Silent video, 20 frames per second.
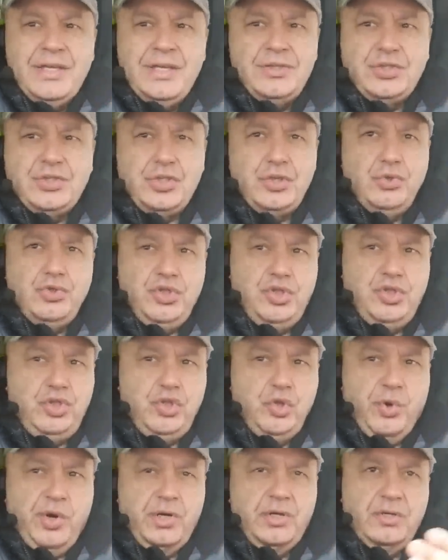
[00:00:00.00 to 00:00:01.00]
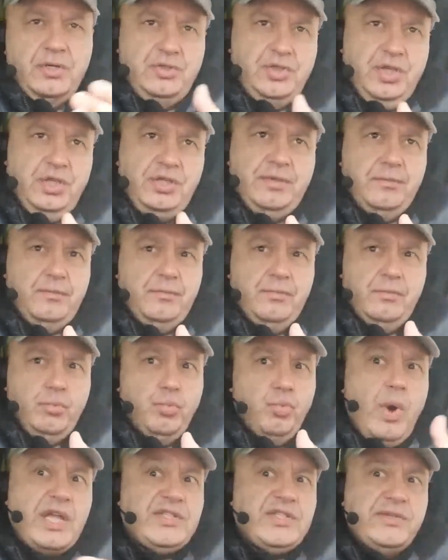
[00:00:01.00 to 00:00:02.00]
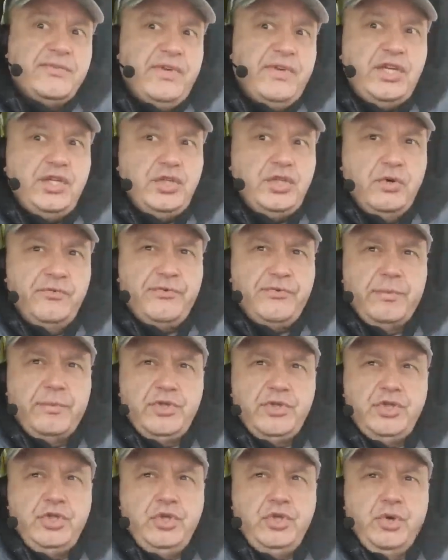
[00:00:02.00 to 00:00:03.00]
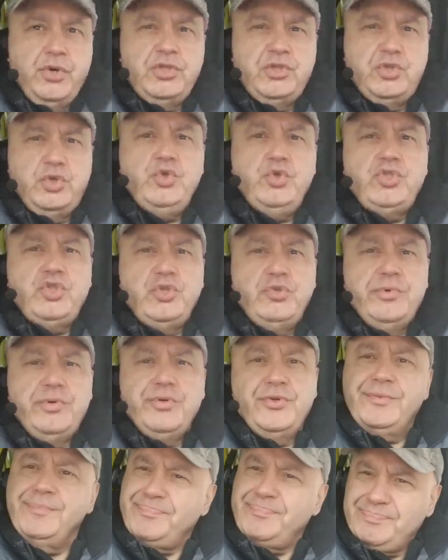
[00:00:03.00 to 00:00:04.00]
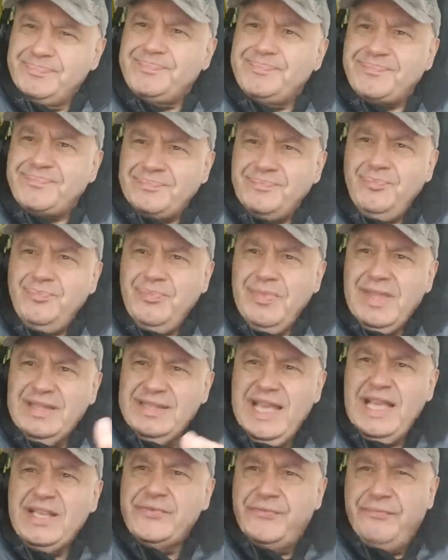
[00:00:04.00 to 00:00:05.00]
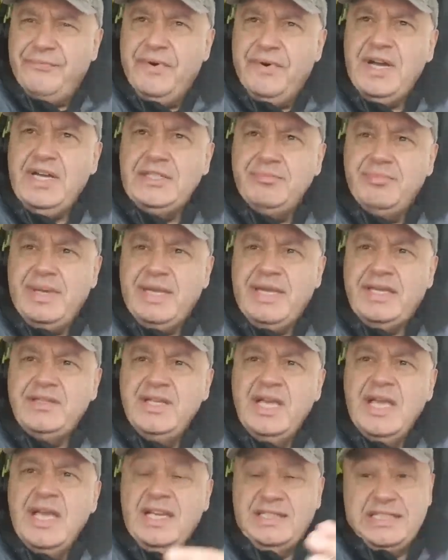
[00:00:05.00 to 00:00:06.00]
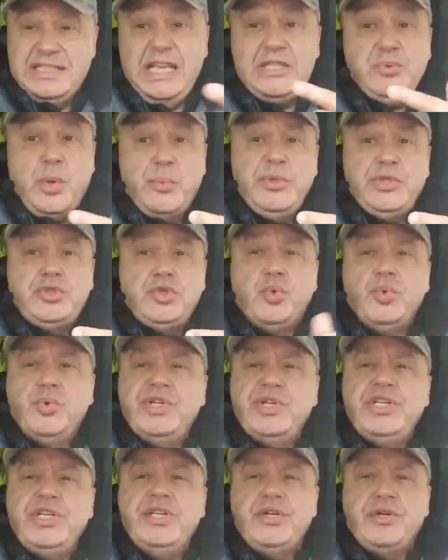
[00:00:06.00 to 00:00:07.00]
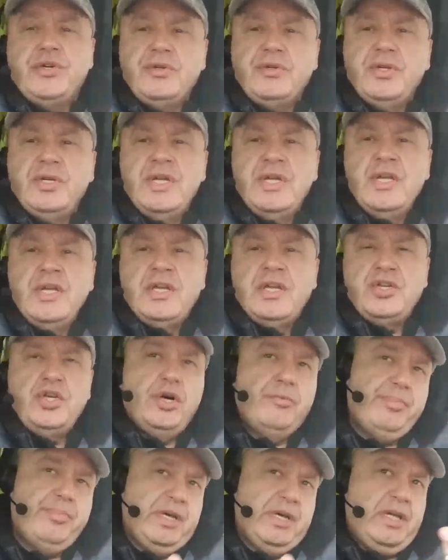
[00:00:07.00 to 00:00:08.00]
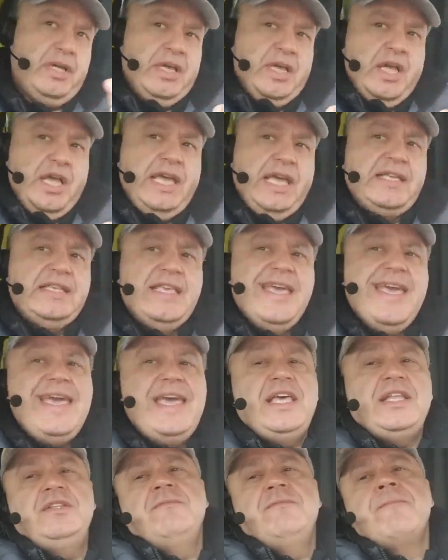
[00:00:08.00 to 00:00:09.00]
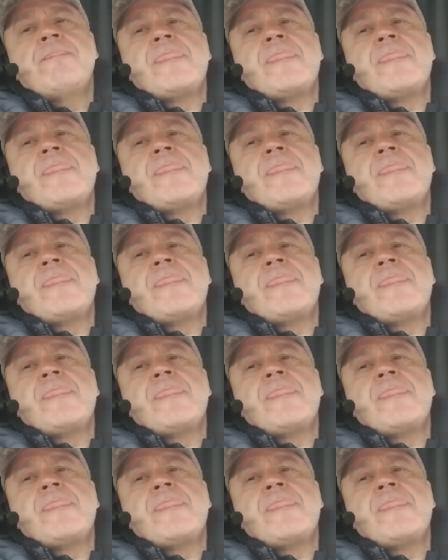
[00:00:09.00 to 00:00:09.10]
to New York. Just watch a video from a New York YouTuber. That's fun, man. That's what we're doing here. You know, but again,